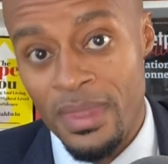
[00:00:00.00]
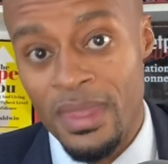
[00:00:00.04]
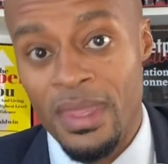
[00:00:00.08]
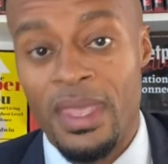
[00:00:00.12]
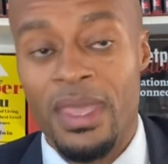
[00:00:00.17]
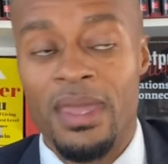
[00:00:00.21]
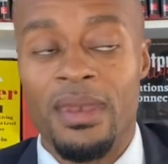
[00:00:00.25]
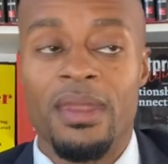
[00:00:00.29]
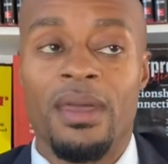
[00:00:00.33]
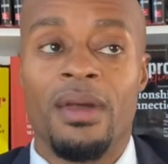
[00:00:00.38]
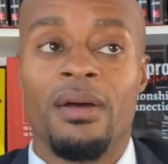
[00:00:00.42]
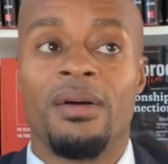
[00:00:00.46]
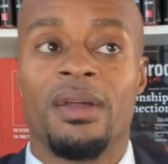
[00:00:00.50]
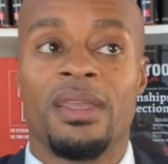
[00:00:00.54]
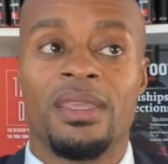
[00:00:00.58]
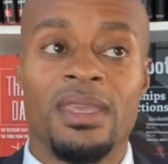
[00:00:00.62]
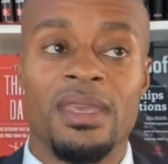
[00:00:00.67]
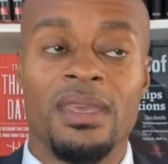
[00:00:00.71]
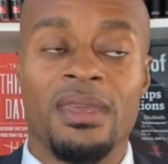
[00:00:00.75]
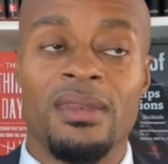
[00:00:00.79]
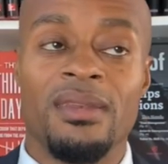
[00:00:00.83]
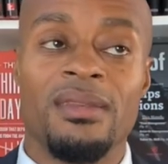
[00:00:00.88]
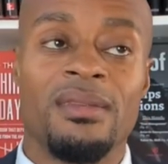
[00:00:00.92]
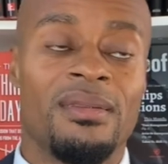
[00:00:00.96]
And now,
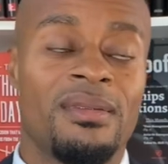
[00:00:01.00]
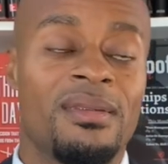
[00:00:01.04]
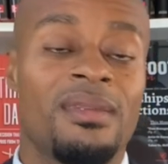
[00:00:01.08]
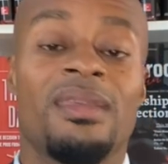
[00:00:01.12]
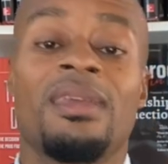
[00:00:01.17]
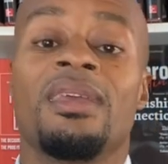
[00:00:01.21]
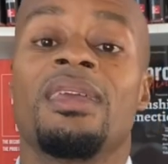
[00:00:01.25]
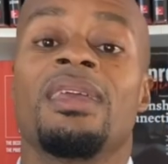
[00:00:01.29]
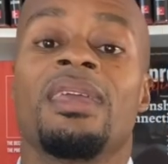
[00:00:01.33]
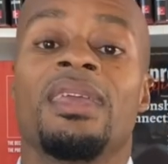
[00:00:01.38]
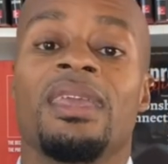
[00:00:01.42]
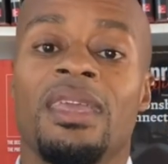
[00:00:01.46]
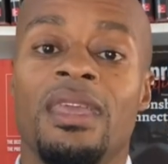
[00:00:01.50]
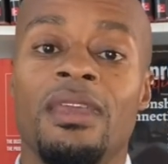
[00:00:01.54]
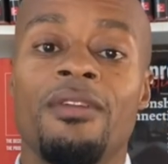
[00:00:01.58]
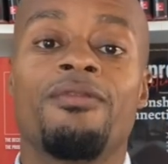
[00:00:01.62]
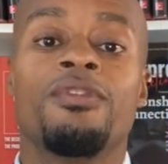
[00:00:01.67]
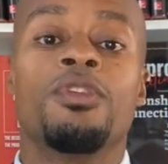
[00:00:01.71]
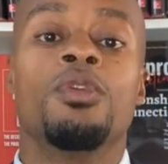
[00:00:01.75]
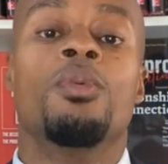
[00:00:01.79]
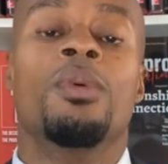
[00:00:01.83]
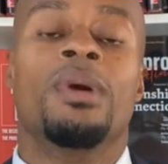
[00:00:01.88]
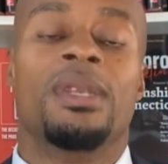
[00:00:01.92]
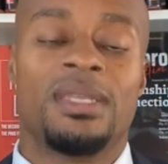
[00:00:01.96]
again,
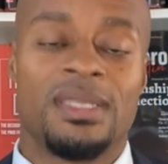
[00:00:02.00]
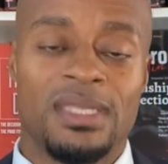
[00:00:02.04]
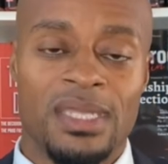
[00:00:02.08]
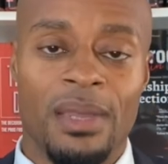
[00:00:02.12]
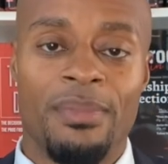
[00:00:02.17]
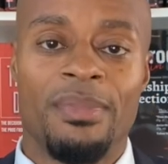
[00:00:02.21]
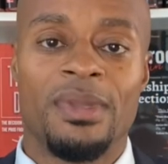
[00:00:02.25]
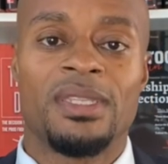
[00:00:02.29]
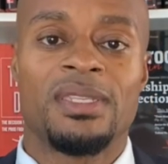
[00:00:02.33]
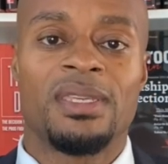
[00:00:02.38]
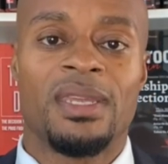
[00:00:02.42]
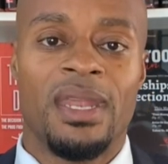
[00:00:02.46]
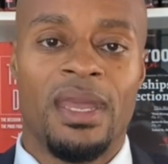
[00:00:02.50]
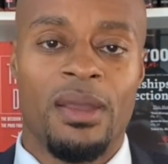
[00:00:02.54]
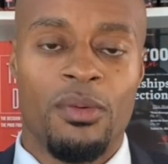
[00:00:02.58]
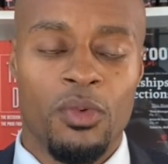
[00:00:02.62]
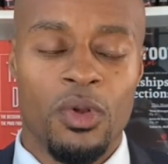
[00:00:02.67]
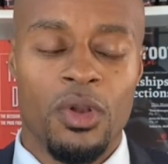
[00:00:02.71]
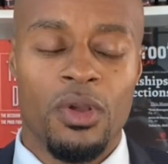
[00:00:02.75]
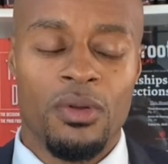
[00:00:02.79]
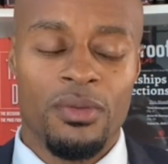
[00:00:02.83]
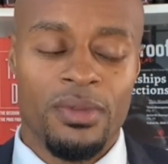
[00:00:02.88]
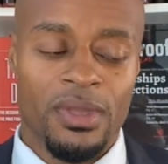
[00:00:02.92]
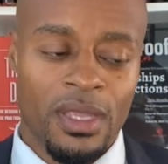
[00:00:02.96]
if you want to step into that
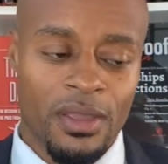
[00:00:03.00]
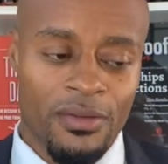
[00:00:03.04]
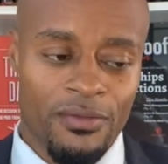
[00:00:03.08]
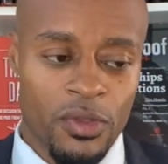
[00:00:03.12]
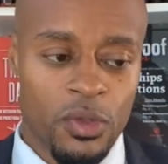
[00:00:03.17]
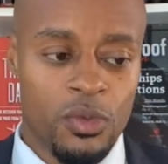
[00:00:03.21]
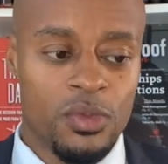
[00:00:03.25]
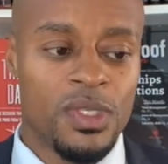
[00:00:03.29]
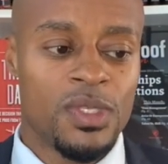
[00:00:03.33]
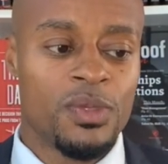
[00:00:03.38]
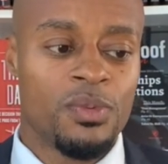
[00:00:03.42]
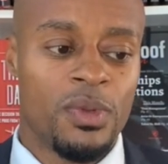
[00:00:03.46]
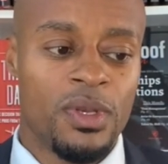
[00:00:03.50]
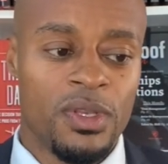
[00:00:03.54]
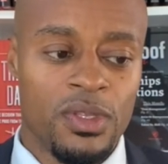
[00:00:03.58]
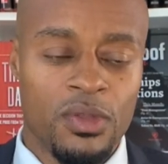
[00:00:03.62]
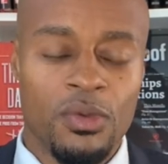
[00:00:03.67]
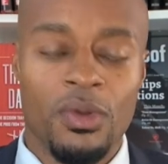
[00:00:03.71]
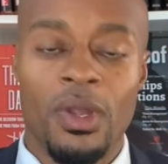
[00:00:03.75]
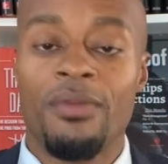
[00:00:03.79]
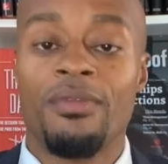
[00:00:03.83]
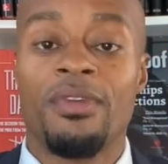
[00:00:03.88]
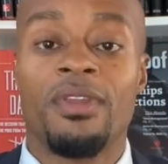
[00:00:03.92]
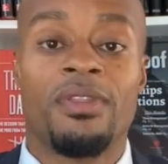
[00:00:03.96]
world. Now, if you just want to
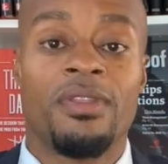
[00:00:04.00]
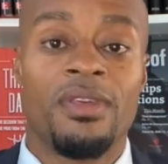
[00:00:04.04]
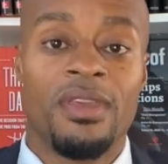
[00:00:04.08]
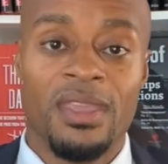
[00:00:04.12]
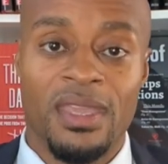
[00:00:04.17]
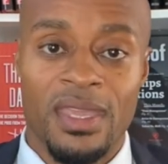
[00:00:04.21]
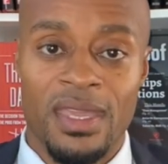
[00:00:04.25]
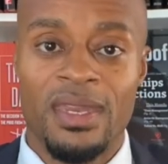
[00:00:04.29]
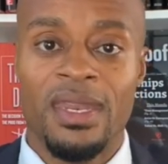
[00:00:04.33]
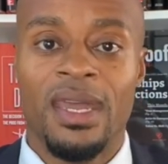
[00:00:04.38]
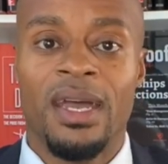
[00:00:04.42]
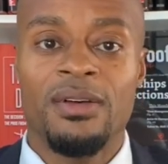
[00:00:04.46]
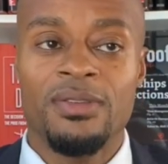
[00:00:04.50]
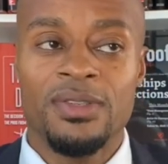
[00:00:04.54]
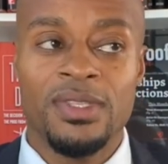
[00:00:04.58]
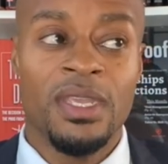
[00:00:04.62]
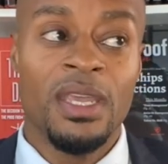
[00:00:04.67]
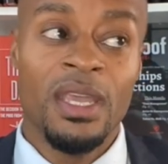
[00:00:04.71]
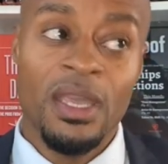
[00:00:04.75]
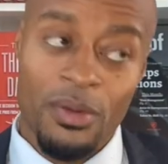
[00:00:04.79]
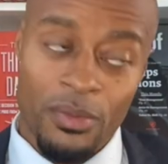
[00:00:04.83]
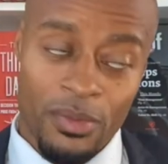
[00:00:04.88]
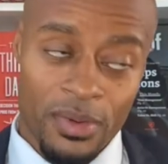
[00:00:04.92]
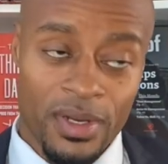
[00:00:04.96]
do everything in-house,
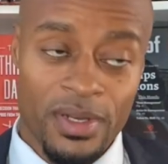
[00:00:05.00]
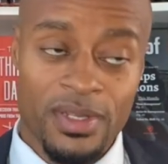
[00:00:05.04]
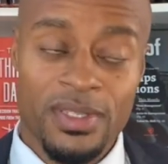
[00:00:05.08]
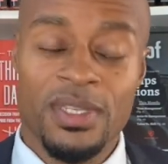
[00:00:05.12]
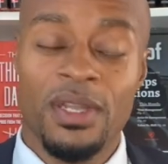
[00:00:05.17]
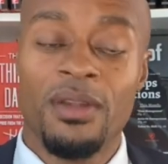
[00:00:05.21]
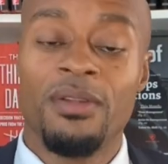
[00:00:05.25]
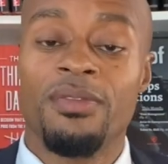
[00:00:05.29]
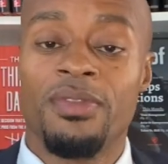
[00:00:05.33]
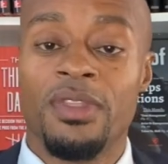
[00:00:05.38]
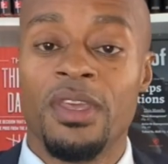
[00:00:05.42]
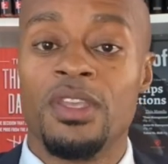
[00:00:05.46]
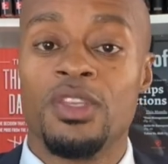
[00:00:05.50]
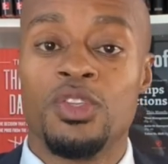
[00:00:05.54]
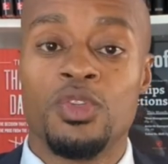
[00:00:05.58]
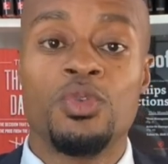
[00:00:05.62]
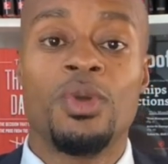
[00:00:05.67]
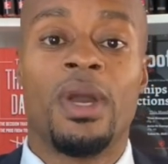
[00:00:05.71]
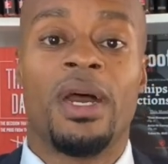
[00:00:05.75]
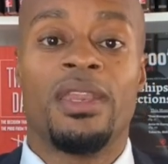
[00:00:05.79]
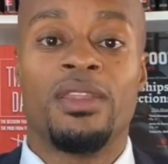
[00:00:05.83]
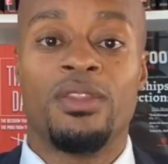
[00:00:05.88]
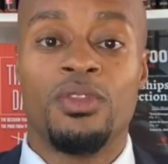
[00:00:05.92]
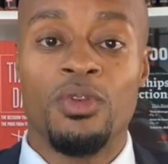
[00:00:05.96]
well, there are certain things you
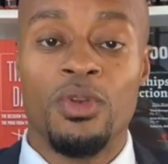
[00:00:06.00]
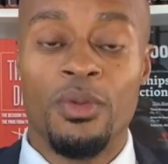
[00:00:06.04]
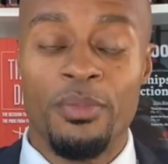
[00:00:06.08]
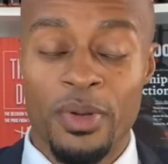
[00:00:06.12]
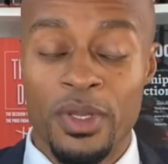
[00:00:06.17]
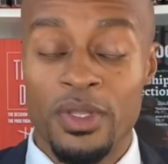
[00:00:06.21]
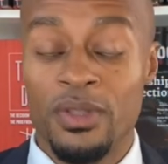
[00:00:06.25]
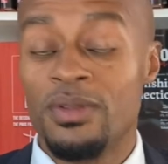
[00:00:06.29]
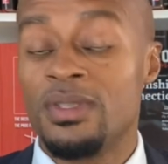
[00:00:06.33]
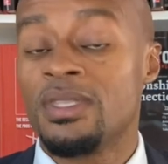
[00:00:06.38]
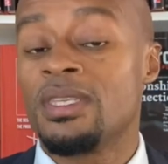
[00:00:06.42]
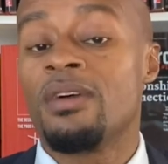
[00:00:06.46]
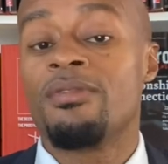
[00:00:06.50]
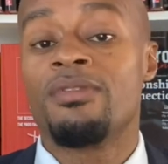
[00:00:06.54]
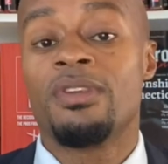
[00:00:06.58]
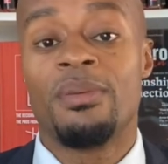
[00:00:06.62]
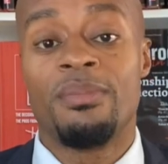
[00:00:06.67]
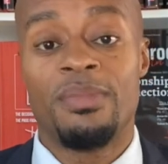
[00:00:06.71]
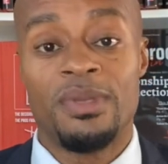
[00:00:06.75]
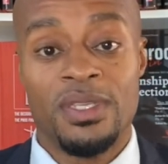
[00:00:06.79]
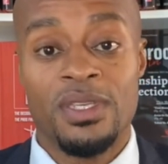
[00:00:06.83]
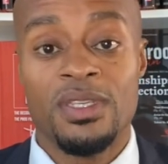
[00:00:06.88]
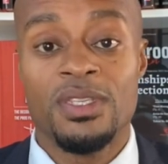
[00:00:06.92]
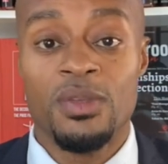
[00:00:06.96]
got to do to put yourself in a
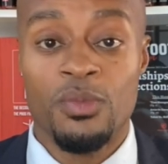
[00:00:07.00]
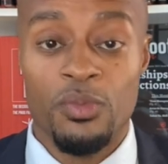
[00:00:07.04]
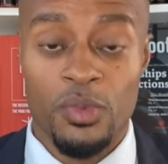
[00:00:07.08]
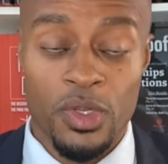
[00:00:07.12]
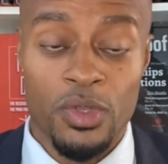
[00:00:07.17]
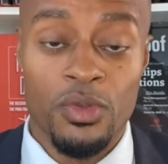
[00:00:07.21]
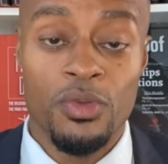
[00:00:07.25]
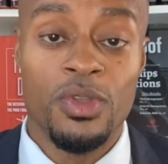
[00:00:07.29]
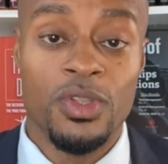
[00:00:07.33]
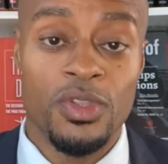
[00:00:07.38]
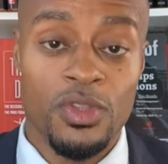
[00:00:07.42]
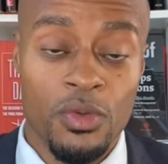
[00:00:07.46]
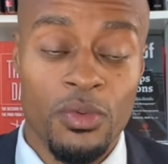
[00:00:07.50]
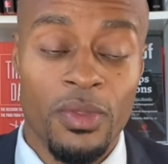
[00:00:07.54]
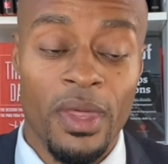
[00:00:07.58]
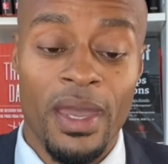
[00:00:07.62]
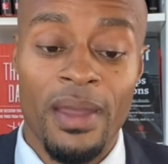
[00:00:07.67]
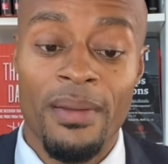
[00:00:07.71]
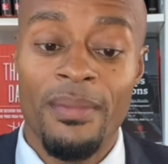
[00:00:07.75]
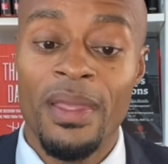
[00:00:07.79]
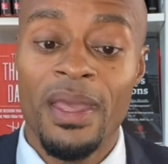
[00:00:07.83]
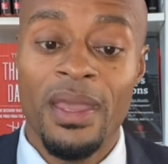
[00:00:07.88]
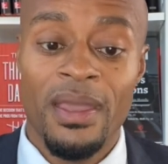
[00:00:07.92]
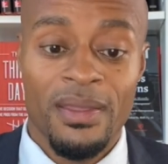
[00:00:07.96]
position where you can do
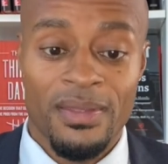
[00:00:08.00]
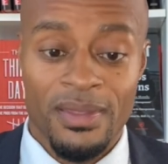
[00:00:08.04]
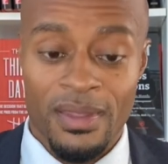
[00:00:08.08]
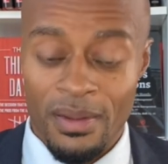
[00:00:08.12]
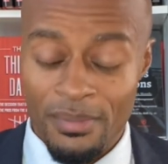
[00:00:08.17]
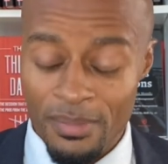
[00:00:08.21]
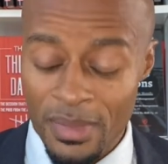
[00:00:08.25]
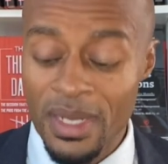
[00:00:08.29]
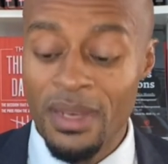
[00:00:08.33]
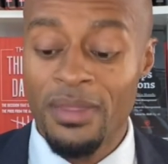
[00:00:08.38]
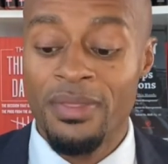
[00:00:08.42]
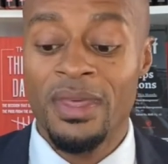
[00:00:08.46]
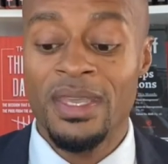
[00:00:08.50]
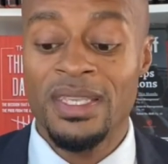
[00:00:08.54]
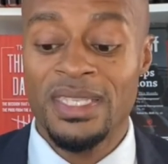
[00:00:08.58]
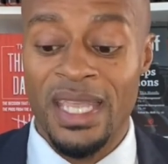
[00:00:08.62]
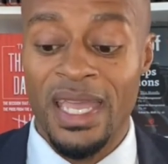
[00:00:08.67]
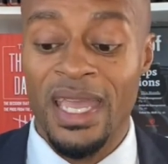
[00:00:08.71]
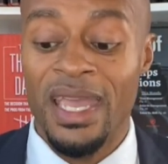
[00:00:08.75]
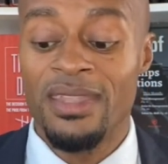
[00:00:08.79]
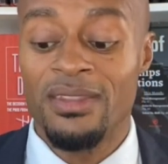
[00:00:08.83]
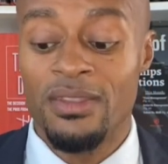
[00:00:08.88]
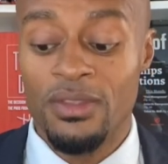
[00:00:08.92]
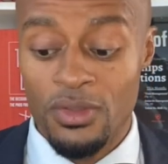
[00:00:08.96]
that. And many things
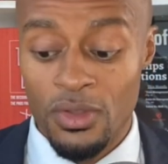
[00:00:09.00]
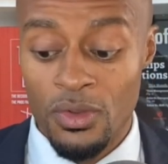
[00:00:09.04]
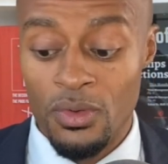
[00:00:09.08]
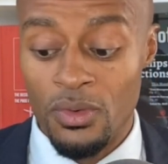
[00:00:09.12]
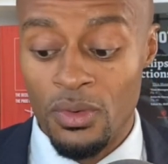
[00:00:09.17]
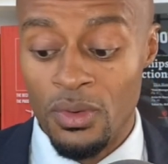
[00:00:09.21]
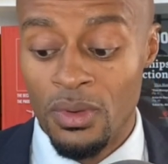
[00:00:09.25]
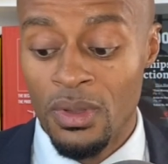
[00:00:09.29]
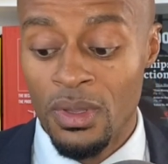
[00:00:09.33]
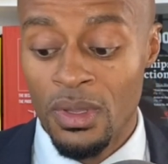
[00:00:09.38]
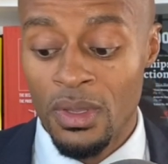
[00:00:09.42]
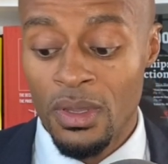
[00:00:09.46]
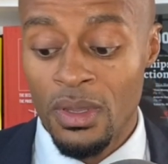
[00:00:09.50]
I had to do